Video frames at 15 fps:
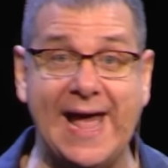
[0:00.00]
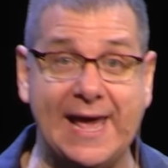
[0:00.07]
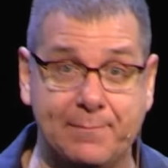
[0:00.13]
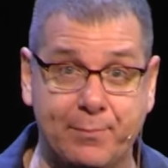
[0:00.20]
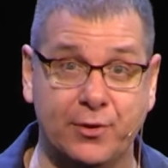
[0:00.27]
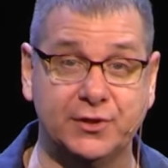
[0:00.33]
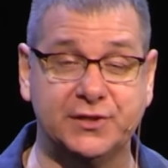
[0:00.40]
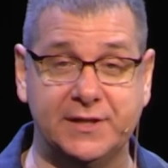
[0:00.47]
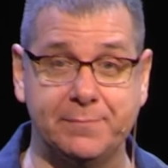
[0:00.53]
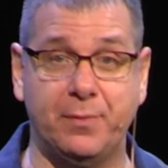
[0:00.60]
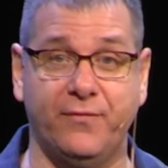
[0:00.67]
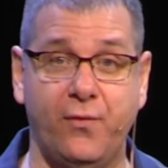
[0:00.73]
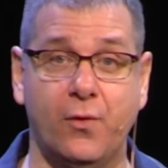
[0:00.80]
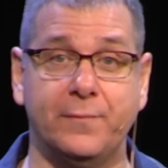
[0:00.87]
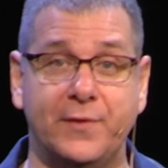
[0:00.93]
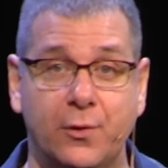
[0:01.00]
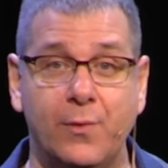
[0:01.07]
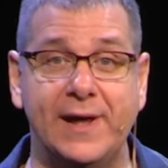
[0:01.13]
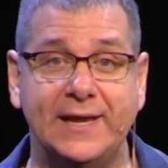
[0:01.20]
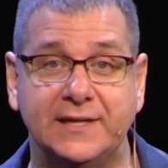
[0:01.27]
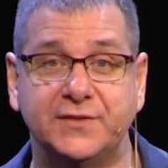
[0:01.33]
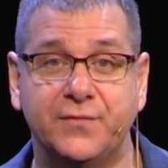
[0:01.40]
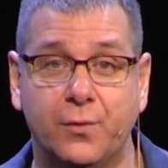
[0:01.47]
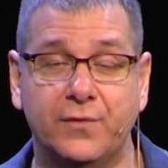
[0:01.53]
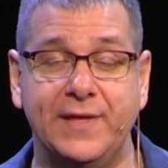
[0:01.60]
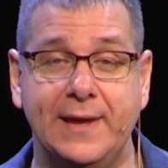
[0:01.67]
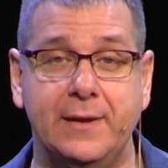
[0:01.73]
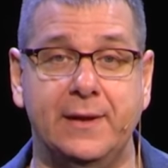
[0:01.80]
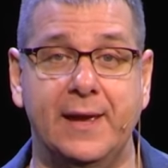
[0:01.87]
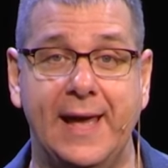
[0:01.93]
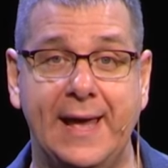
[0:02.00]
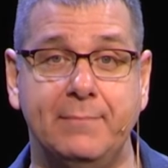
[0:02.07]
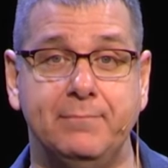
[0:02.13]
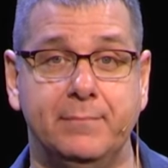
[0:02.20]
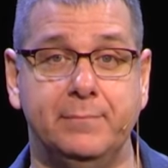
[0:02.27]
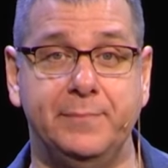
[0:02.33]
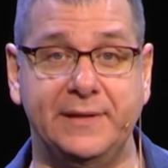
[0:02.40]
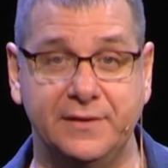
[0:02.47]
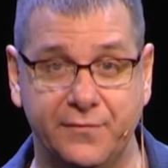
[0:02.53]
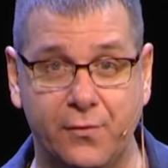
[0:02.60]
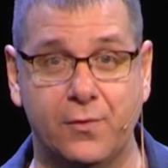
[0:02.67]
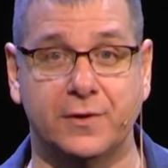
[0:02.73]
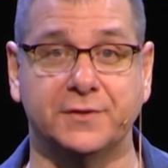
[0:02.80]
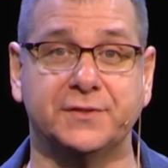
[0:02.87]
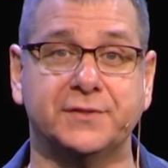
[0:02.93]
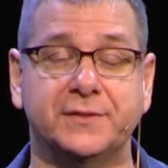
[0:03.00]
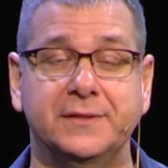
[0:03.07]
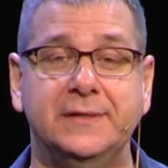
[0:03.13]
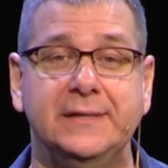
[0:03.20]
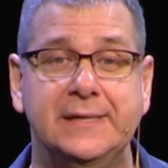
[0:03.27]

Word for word: had personally performed their weddings for, they had been divorced.